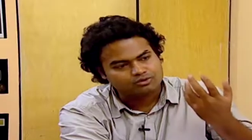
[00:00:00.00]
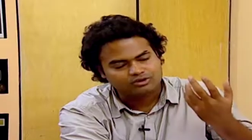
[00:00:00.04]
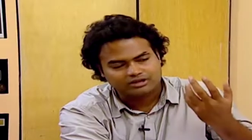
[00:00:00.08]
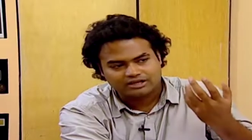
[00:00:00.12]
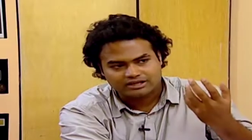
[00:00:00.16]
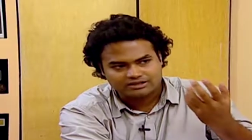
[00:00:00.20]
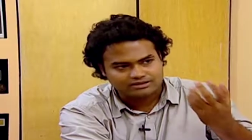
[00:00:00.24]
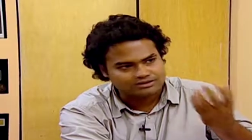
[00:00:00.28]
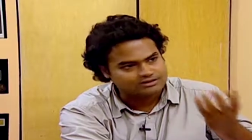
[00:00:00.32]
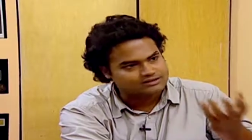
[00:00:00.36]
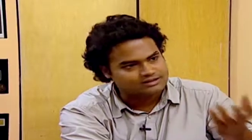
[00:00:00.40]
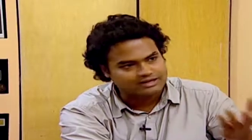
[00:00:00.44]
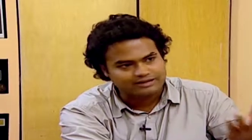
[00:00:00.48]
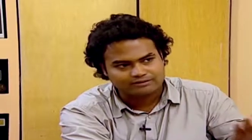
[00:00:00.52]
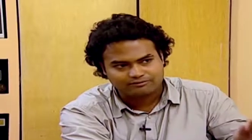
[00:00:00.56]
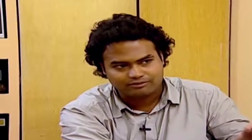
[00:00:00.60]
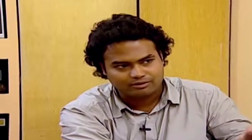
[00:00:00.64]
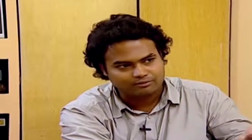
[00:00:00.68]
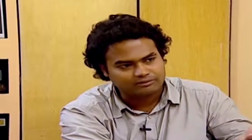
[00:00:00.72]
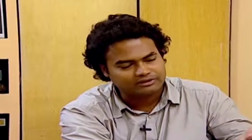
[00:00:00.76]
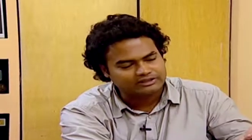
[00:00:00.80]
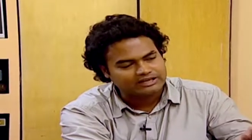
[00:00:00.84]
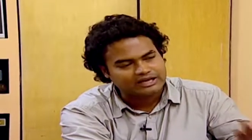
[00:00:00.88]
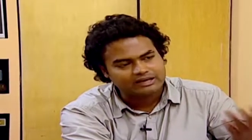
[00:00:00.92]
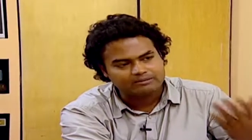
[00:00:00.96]
through the ages, like
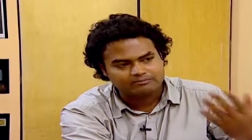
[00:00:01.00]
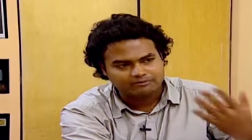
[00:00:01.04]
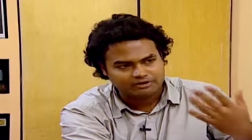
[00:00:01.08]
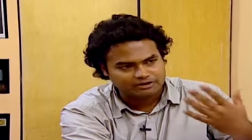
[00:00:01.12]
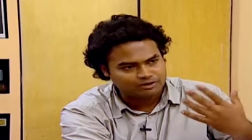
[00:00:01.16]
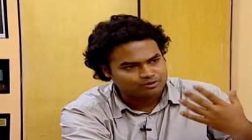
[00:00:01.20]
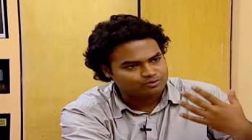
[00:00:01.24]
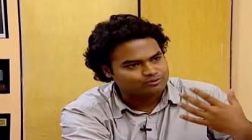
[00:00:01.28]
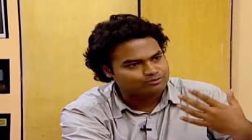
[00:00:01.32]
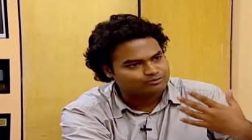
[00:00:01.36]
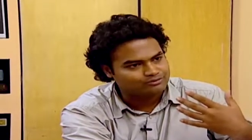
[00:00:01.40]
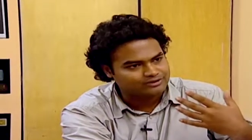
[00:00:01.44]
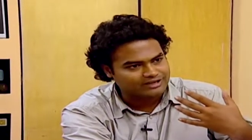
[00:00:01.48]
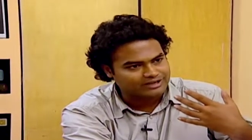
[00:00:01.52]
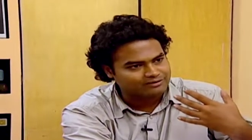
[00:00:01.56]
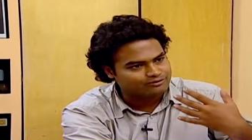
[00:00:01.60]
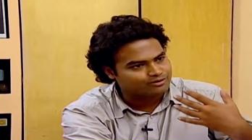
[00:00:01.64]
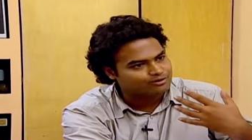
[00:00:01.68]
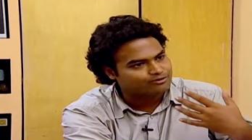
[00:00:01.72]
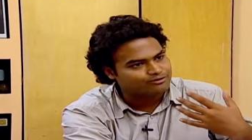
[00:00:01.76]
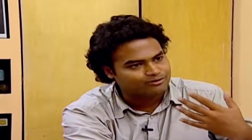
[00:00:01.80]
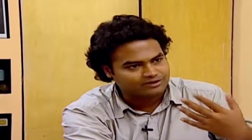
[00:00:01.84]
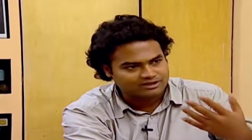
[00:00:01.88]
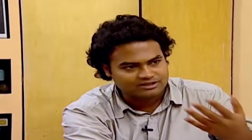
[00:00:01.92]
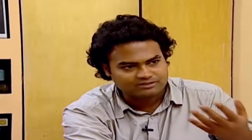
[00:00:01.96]
from the time when you
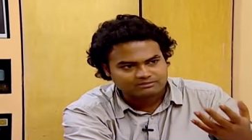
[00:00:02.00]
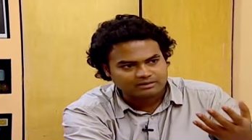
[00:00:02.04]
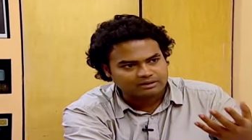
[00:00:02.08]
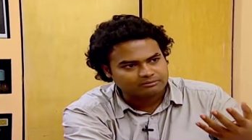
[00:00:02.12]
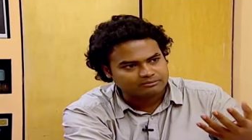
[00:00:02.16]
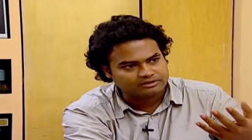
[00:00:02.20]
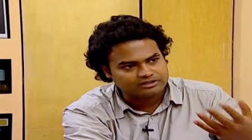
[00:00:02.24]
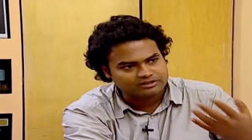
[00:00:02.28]
gave your first